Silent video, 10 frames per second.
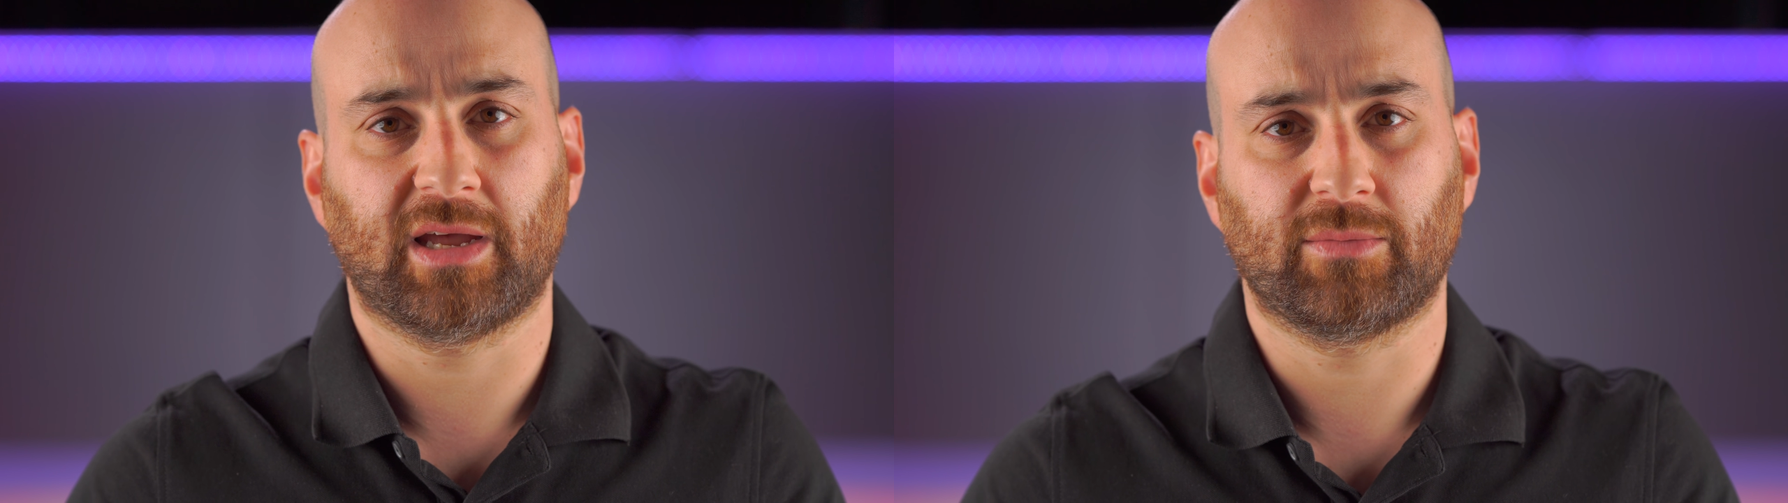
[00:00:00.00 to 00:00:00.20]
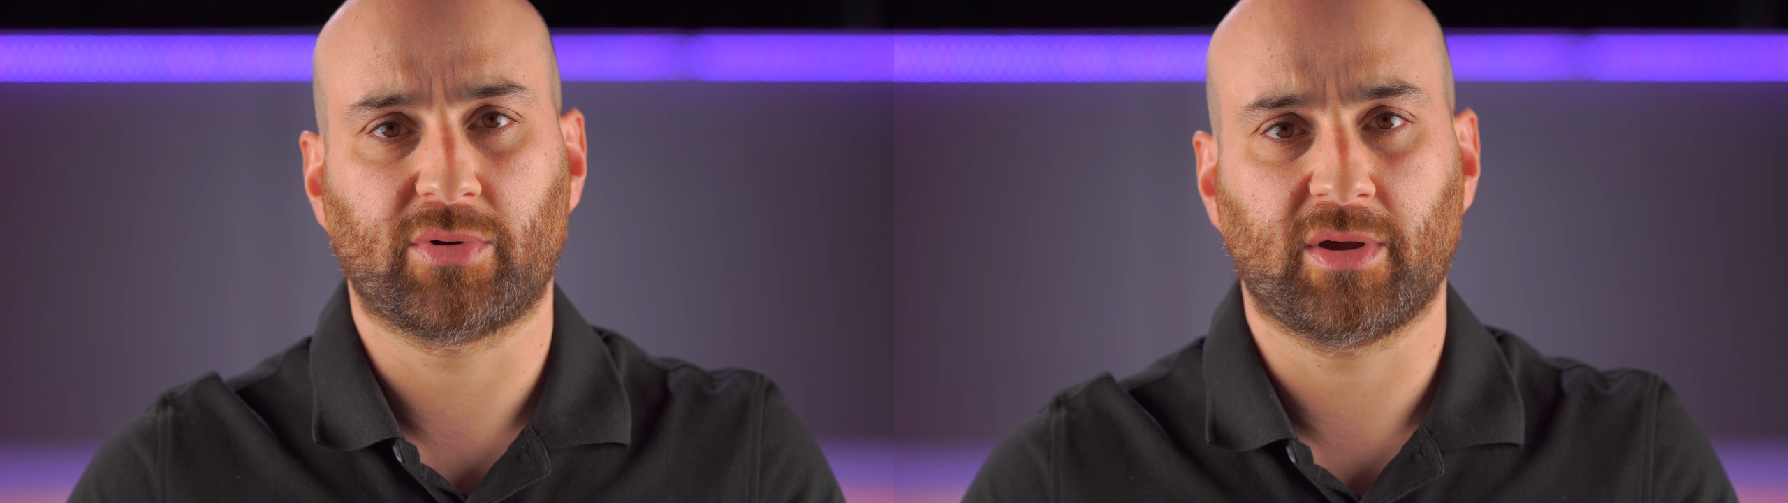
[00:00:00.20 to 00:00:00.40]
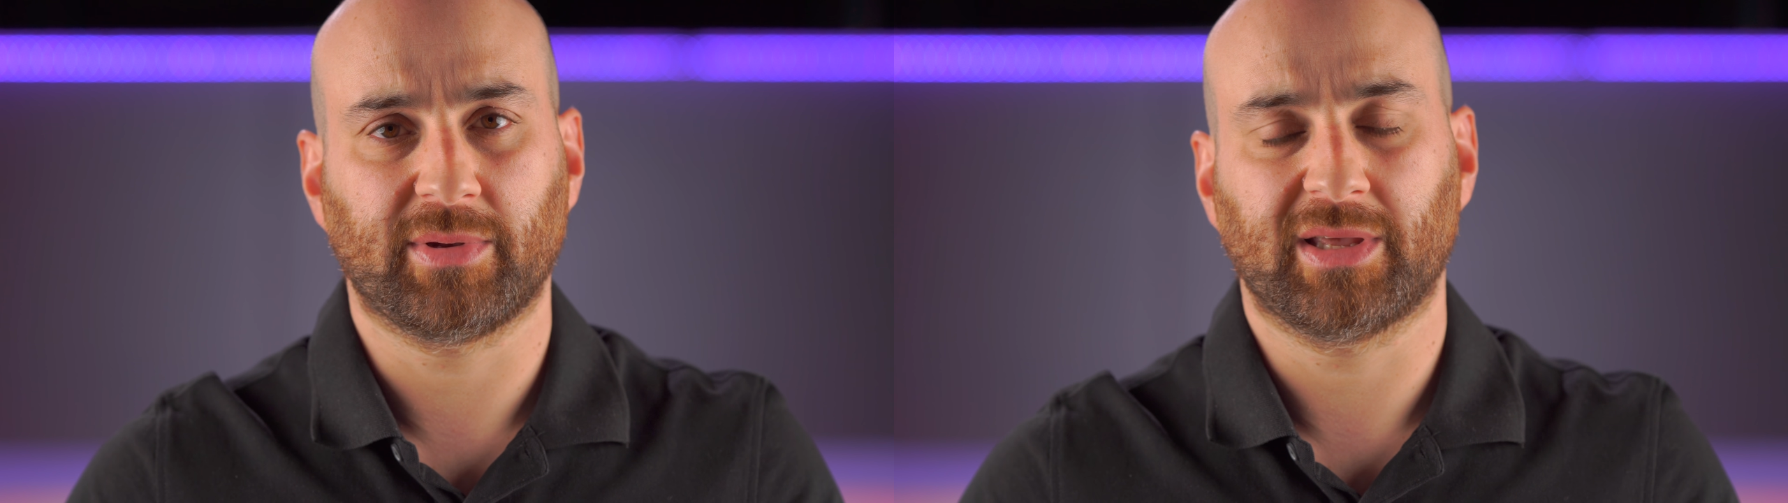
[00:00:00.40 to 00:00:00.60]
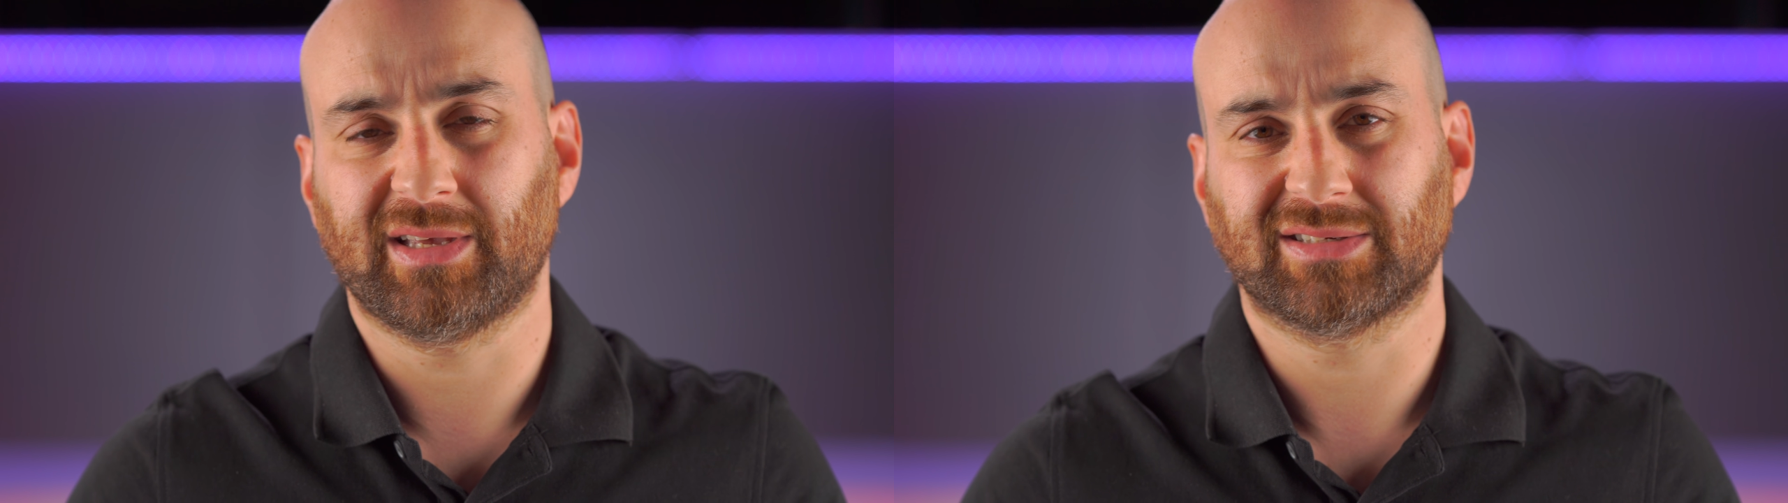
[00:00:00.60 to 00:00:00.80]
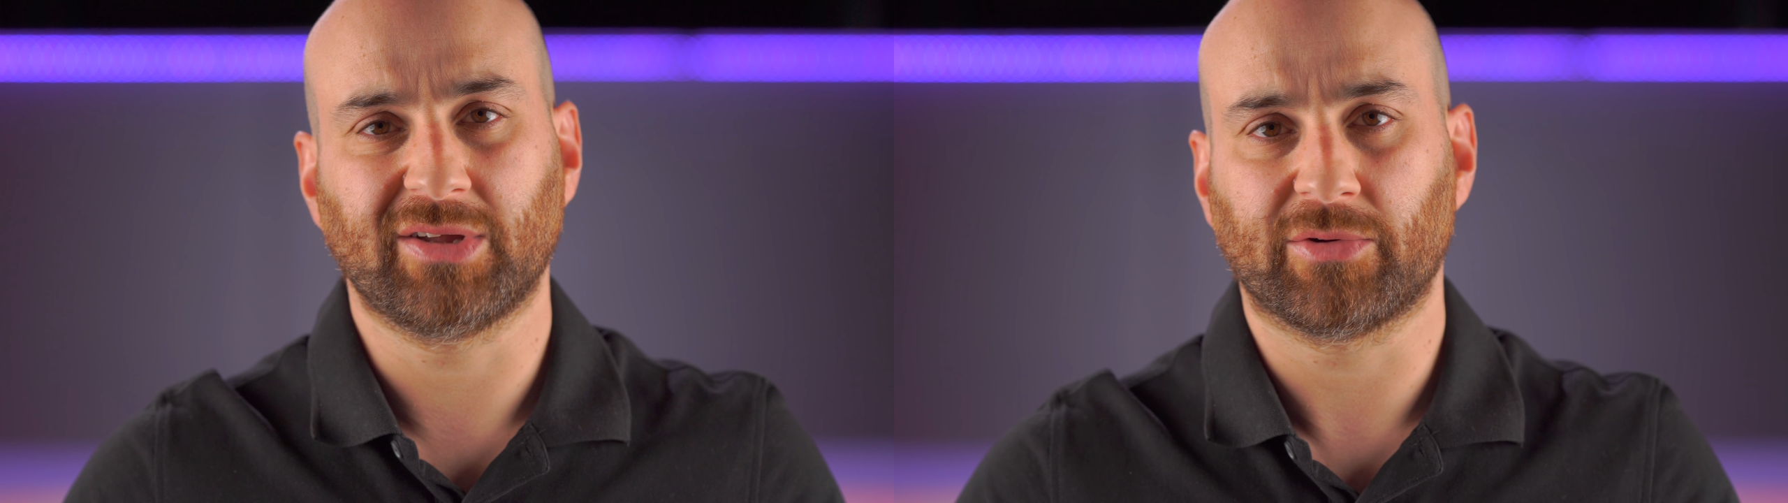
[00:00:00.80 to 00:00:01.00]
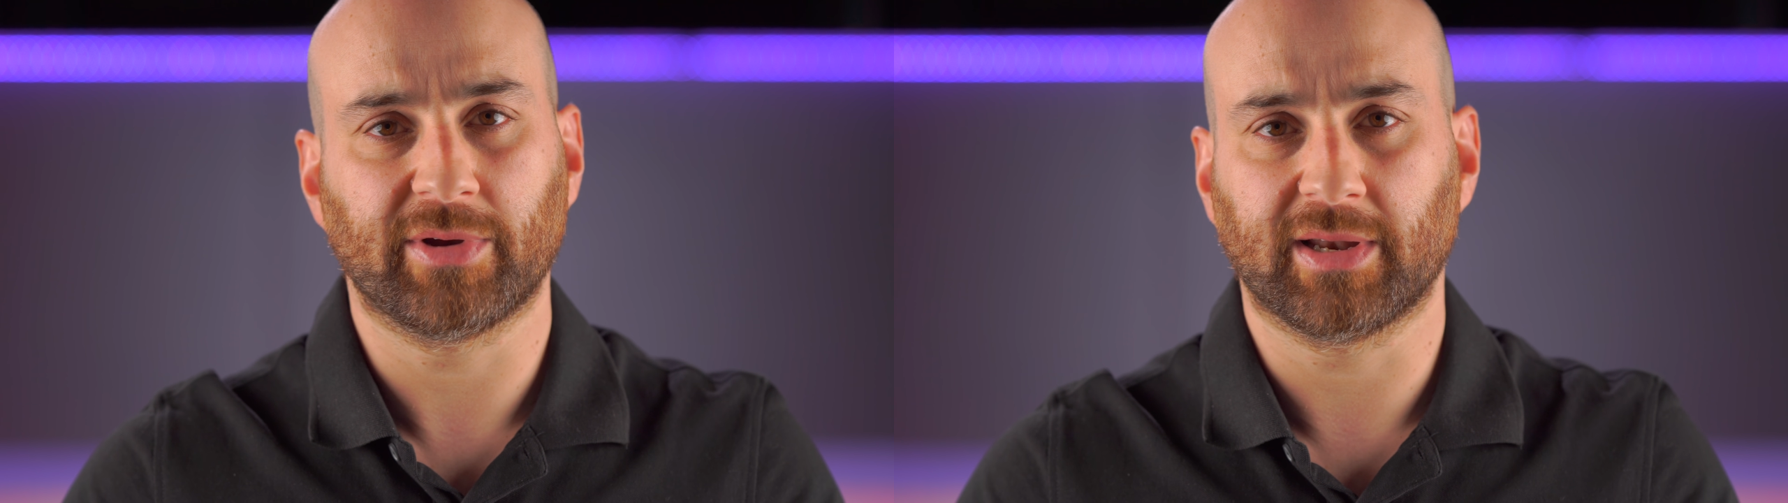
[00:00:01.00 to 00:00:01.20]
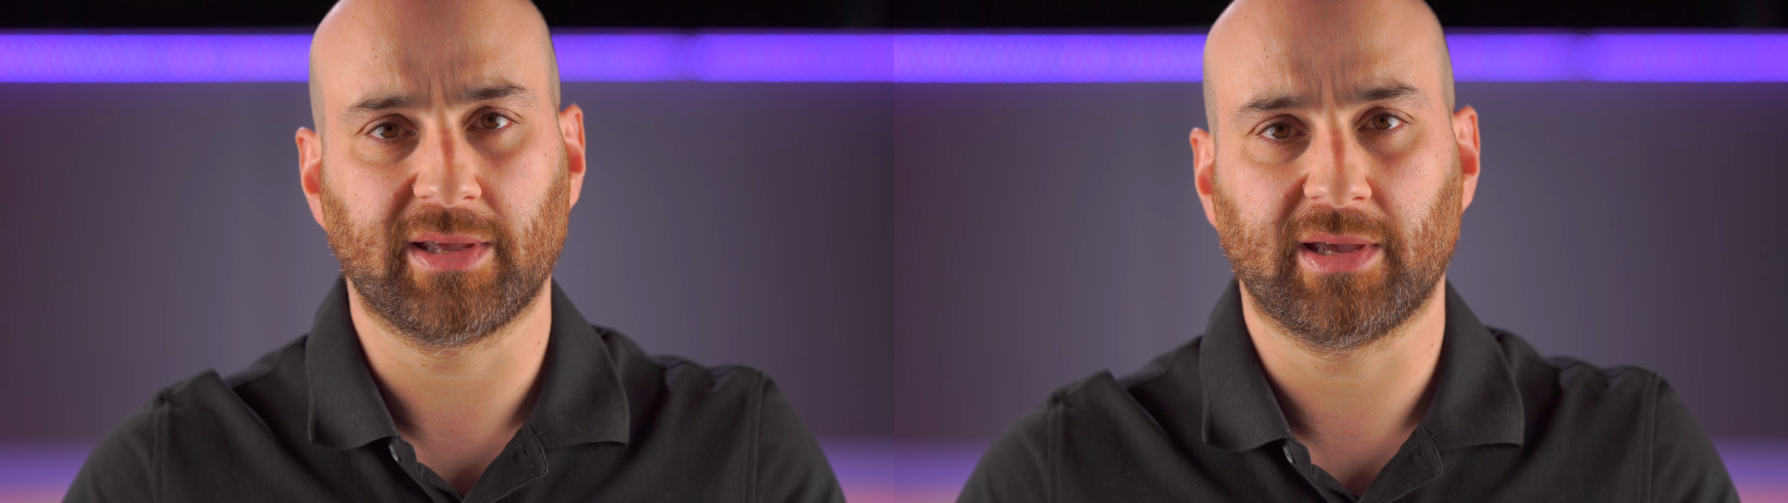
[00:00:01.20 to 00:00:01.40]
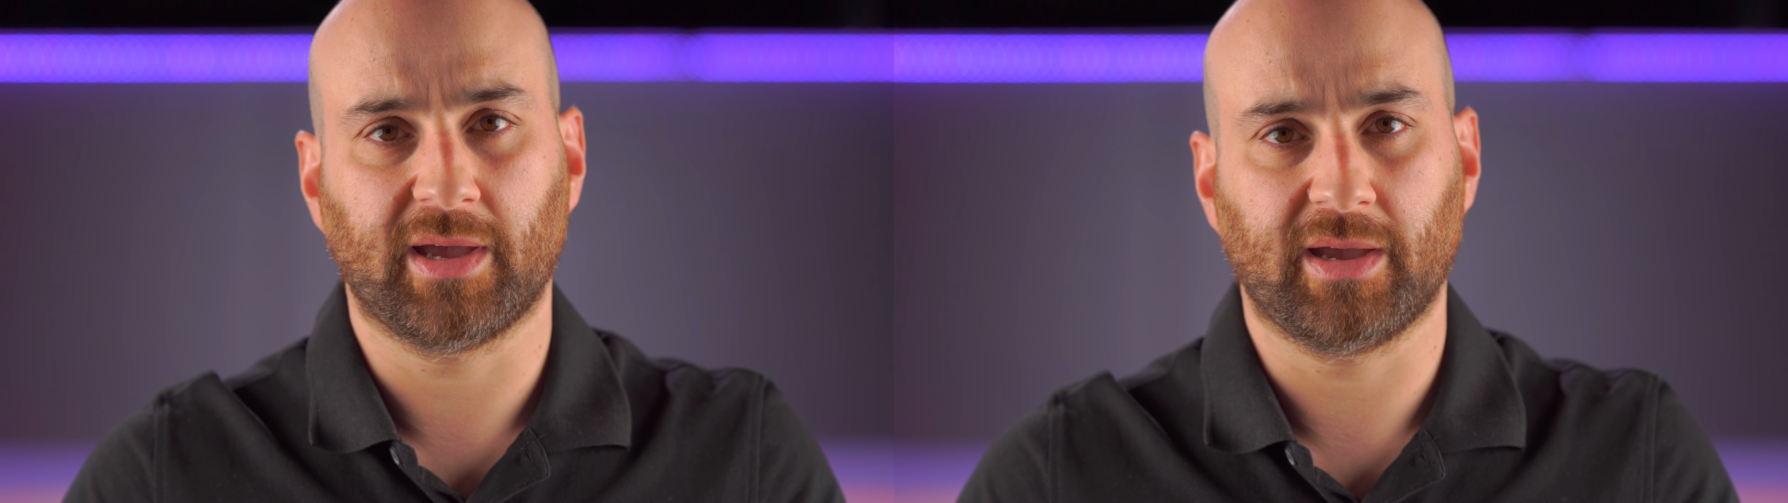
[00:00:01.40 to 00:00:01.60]
done properly is not
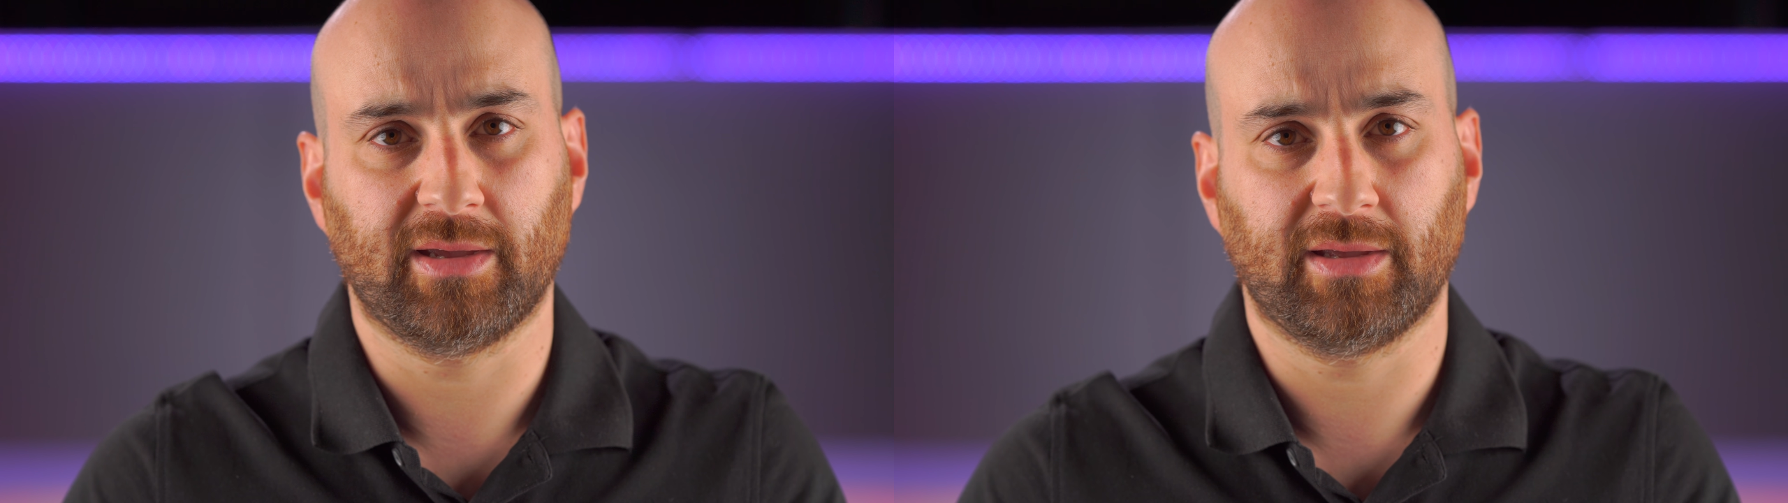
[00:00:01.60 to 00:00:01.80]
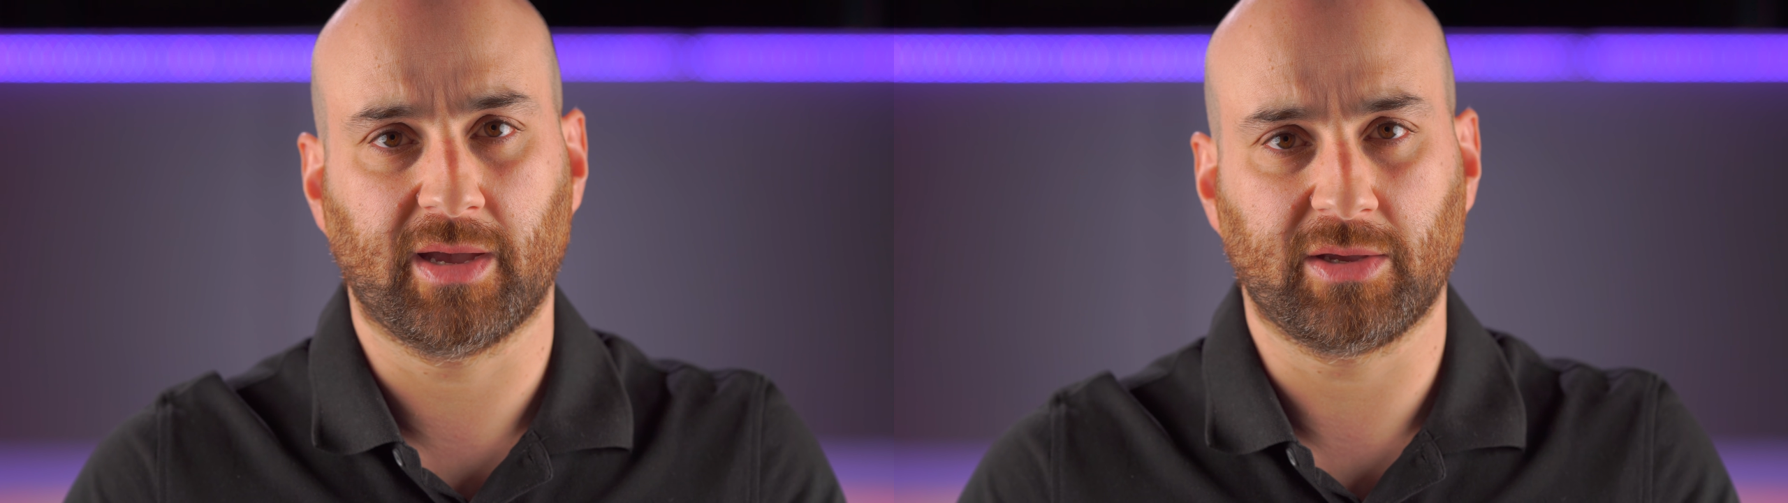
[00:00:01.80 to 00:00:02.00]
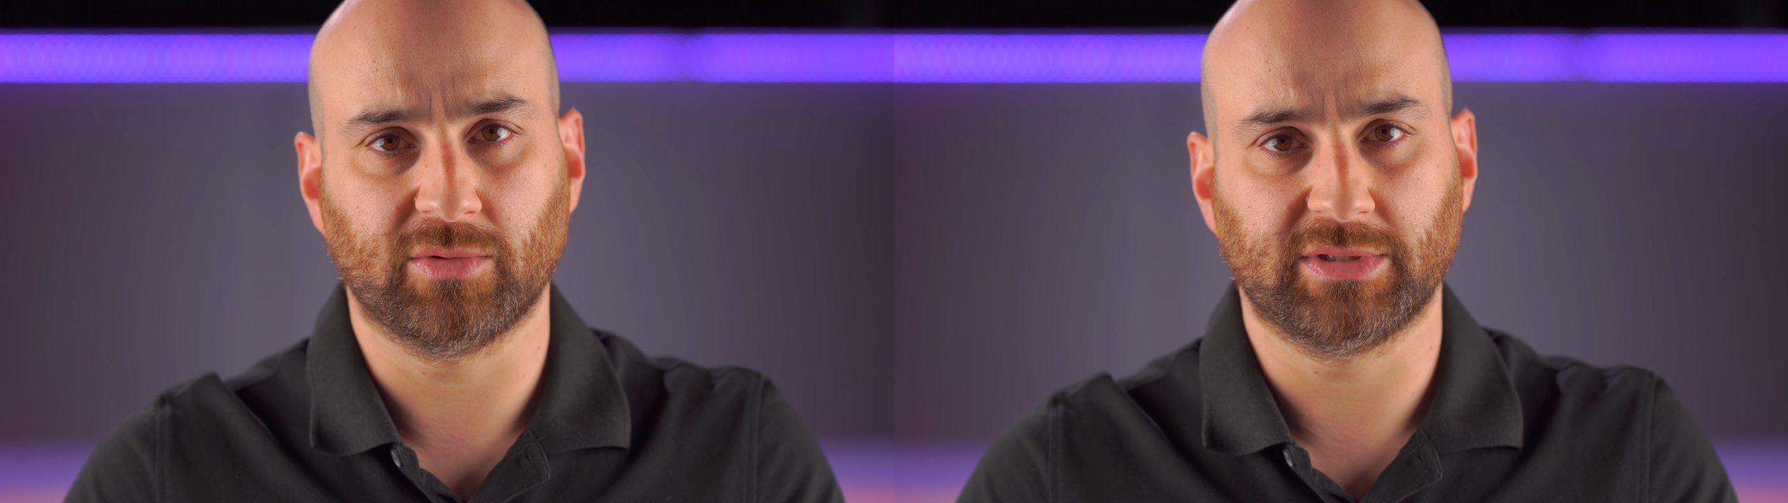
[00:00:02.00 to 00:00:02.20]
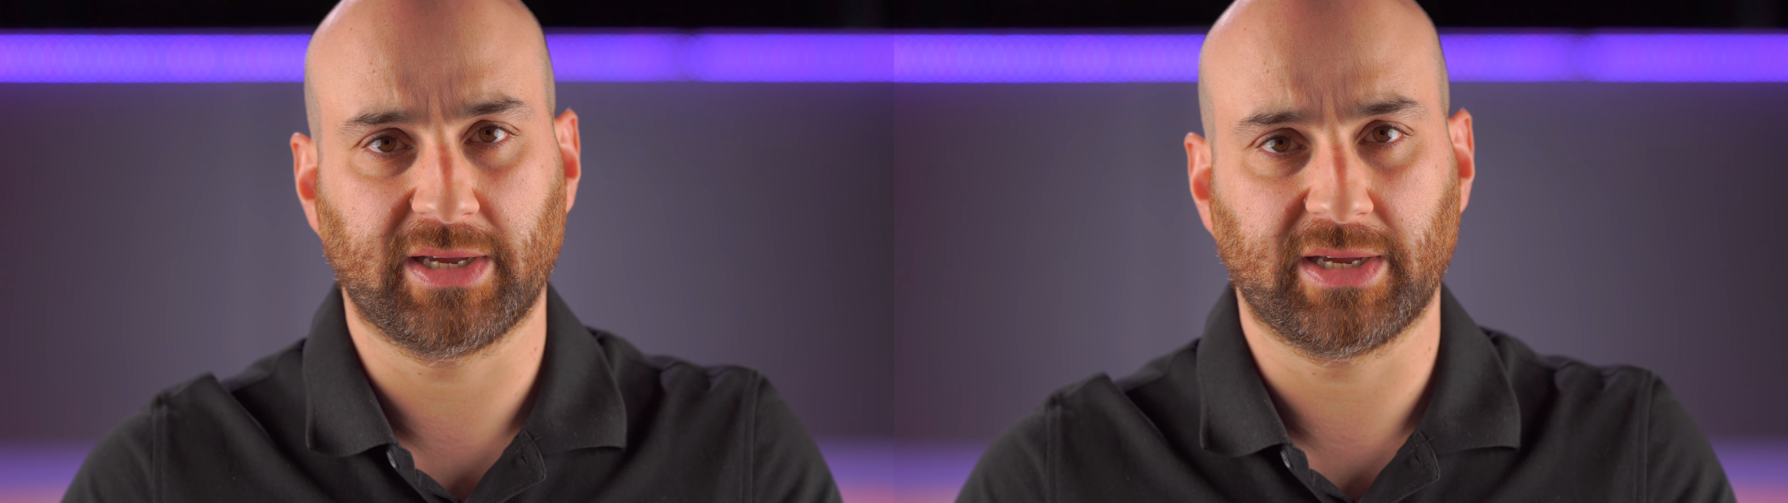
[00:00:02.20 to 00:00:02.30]
really a good